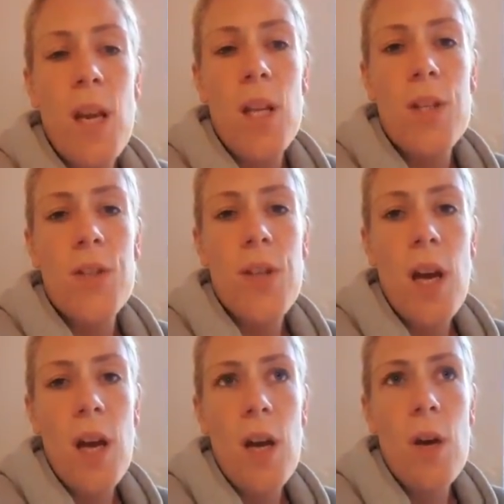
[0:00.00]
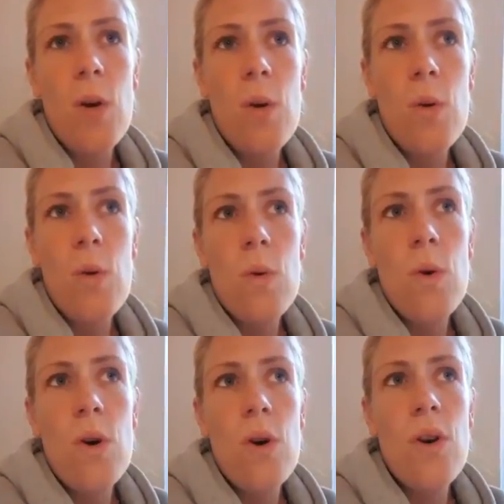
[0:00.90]

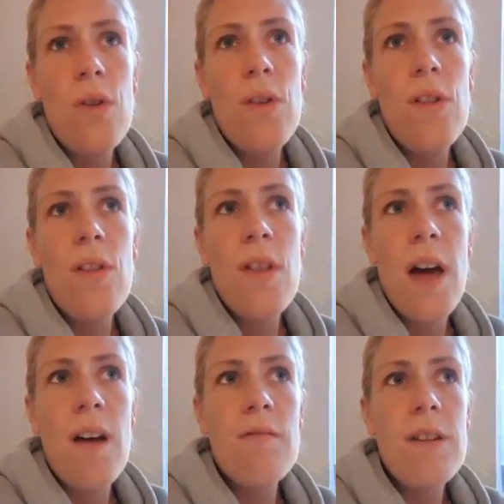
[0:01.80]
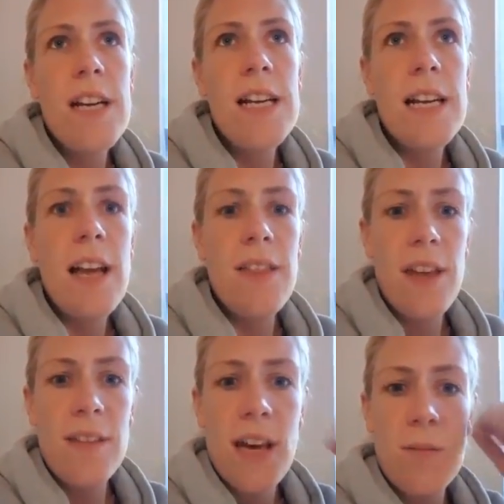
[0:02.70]
So other than that, really, I
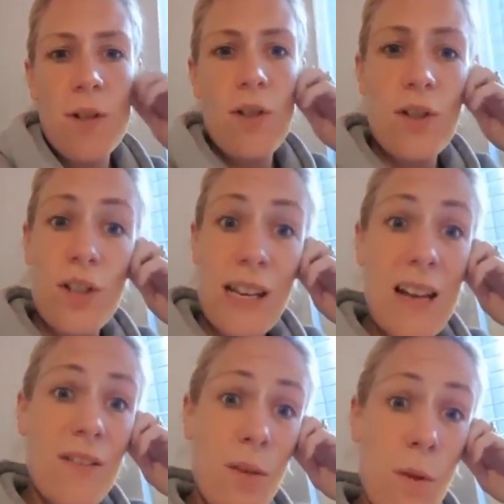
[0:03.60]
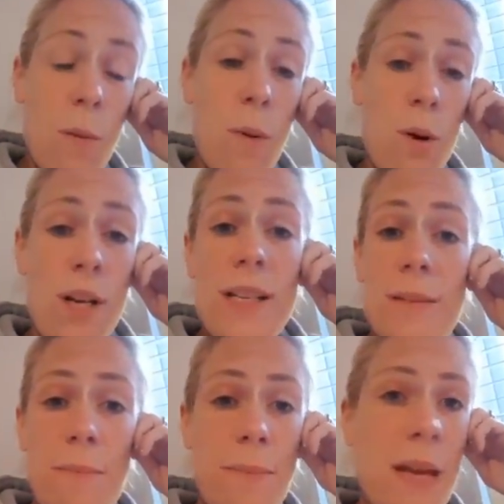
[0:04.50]
think that was just kind of some of the points,
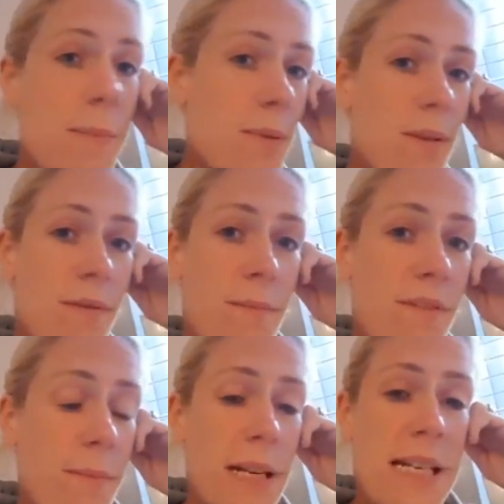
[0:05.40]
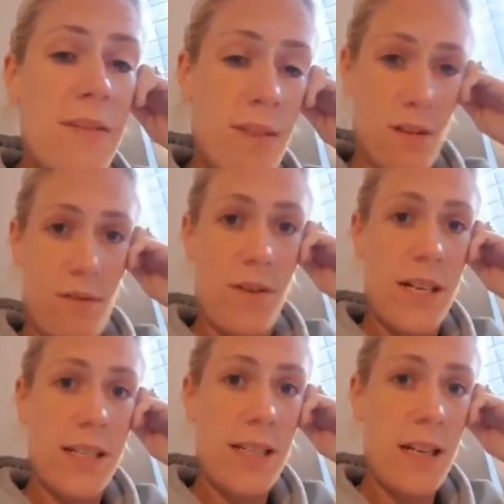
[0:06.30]
and people, please feel
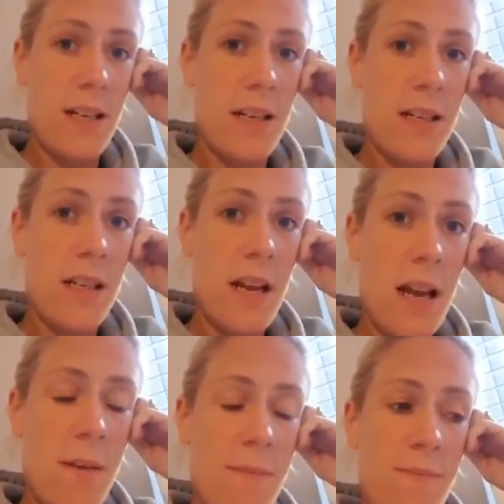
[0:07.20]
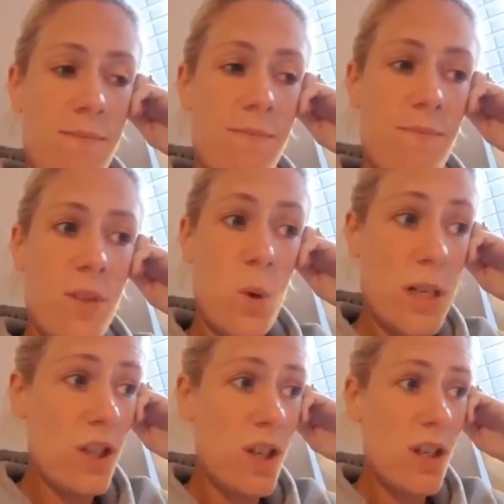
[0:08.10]
free to send
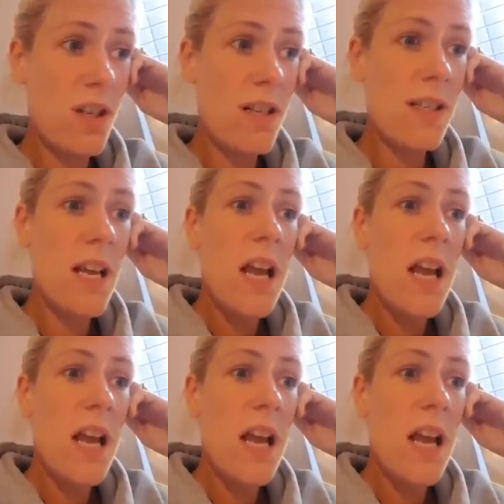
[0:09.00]
questions.